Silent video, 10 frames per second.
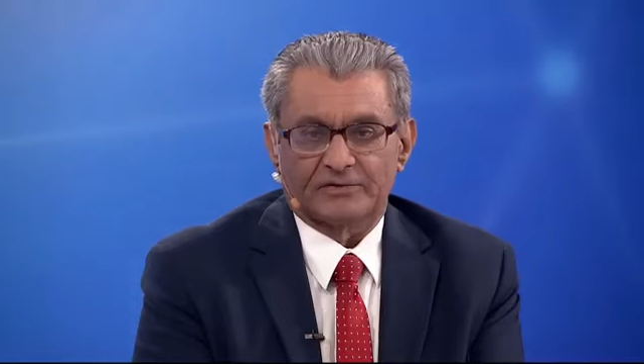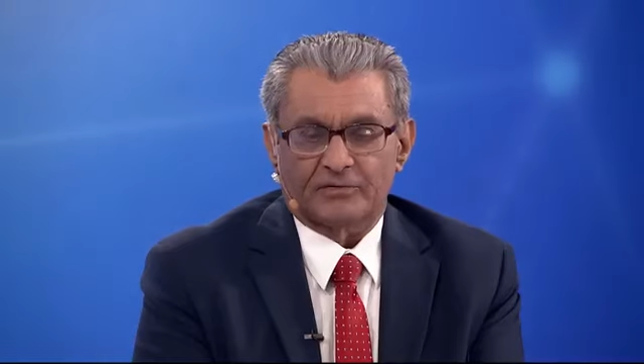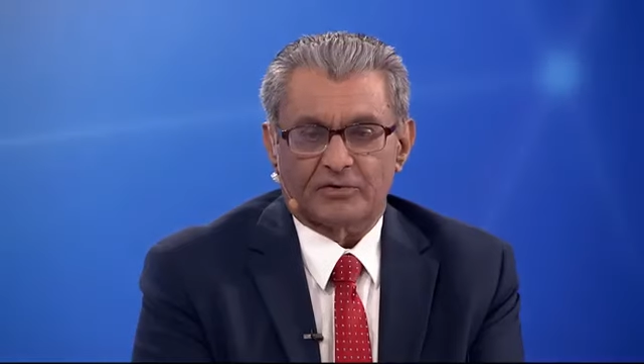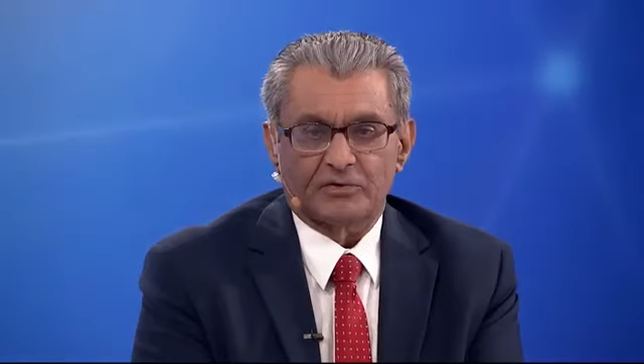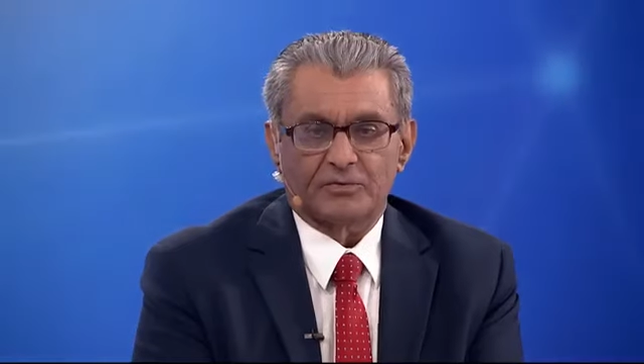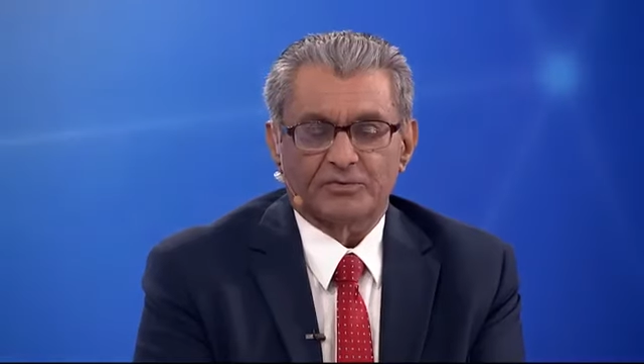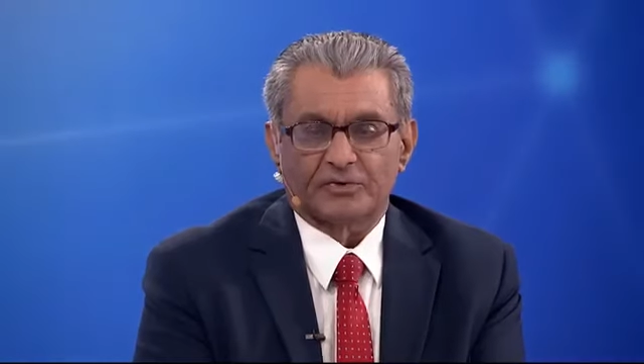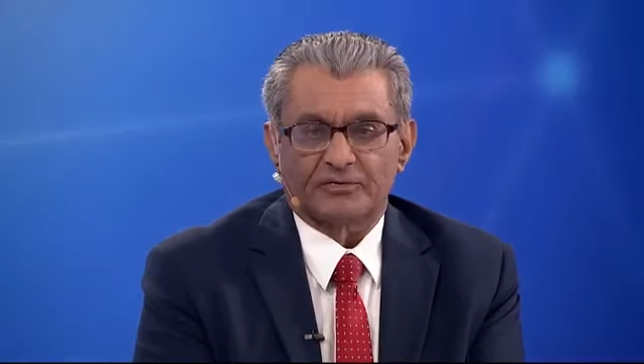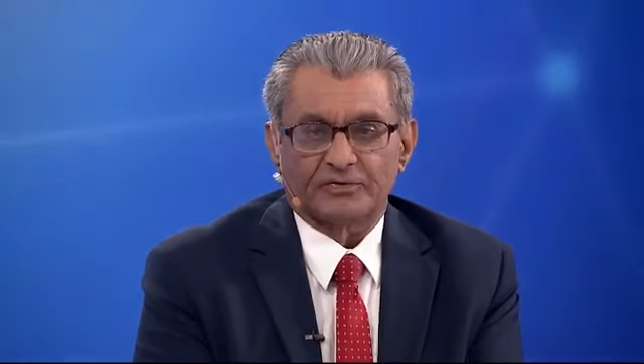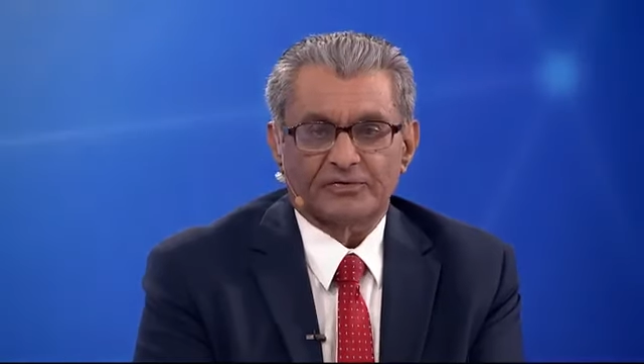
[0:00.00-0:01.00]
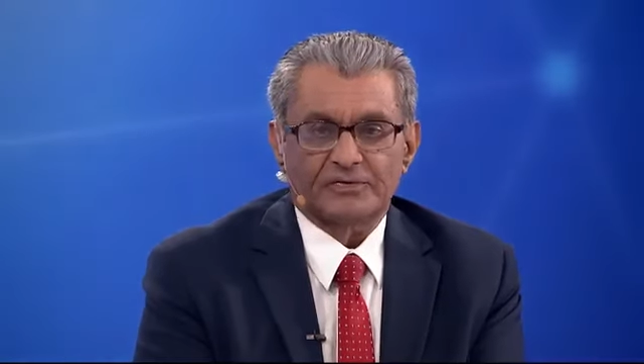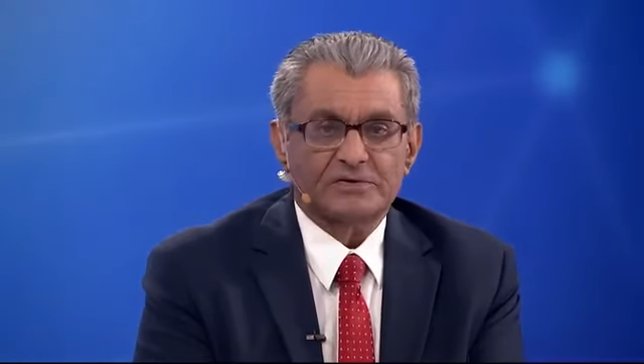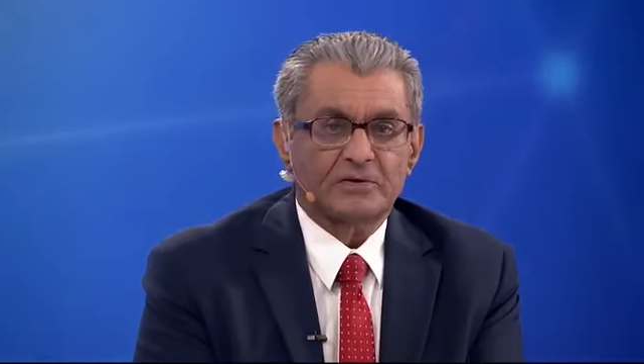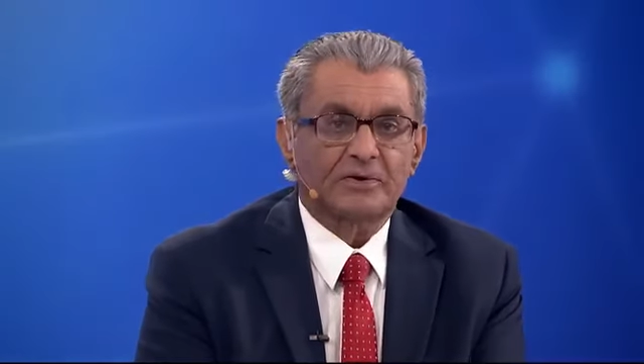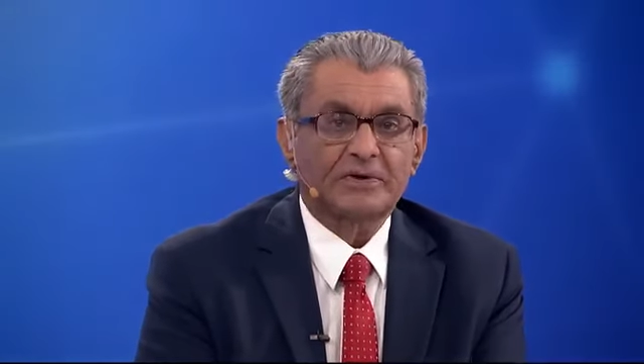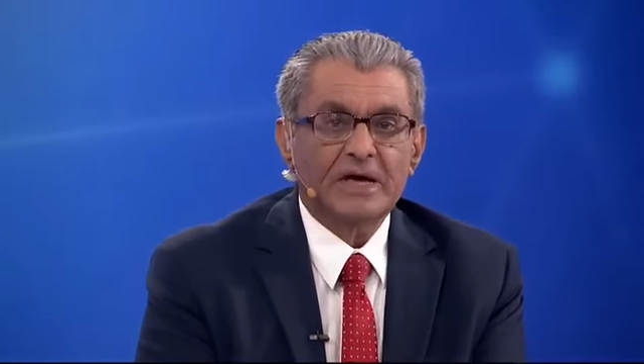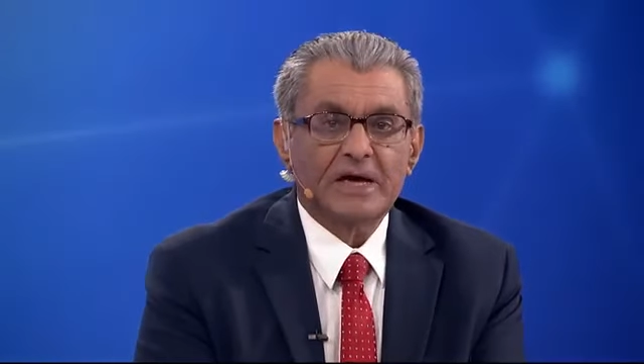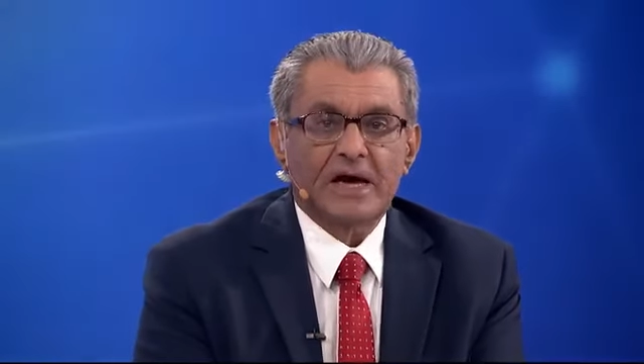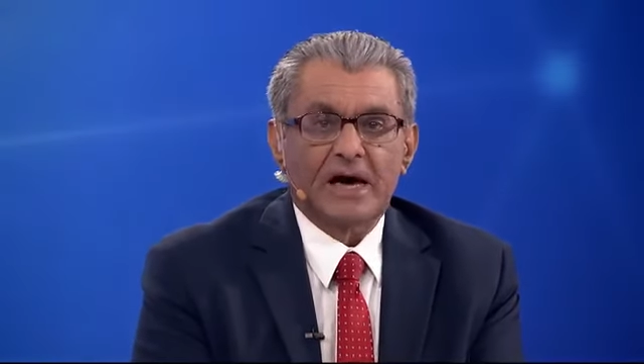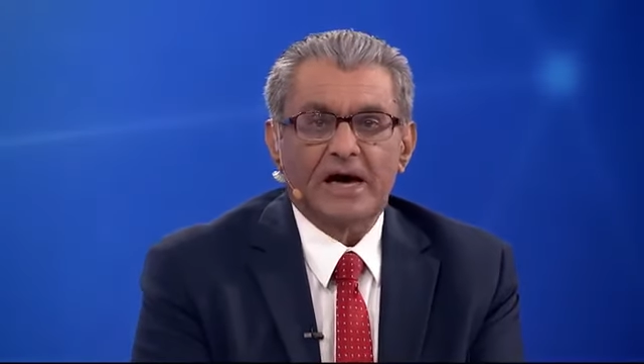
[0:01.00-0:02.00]
of recruitment offices and so on.
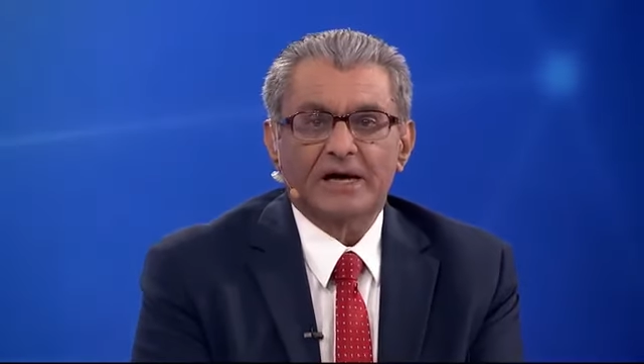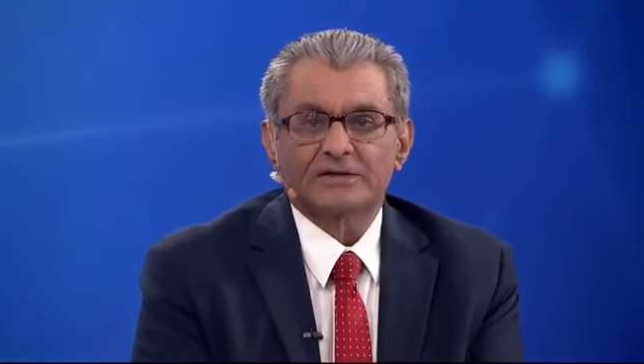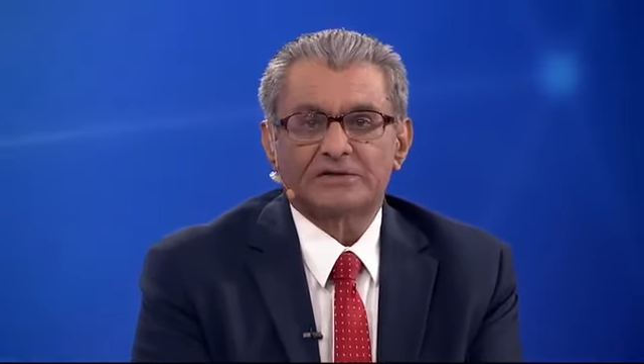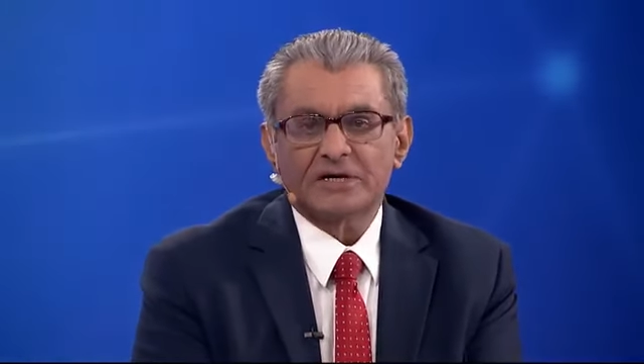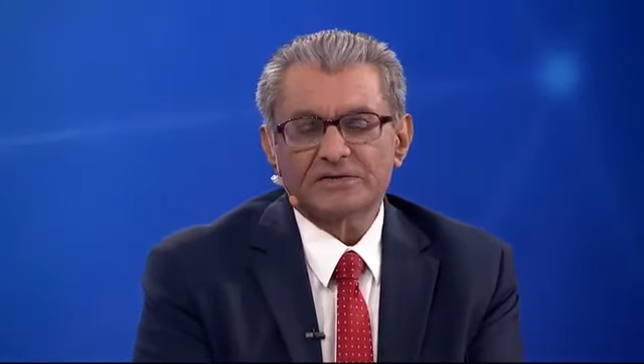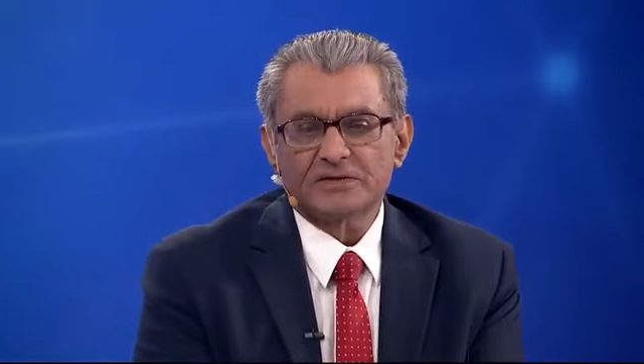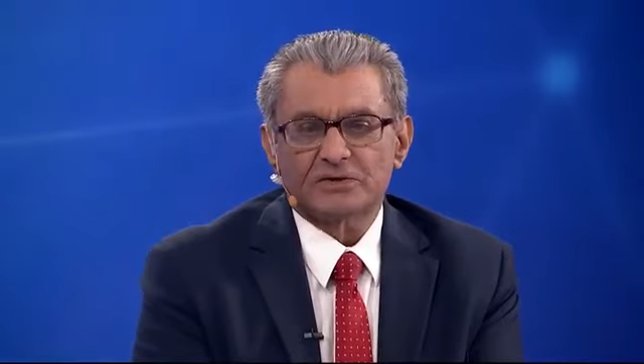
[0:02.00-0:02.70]
Jason,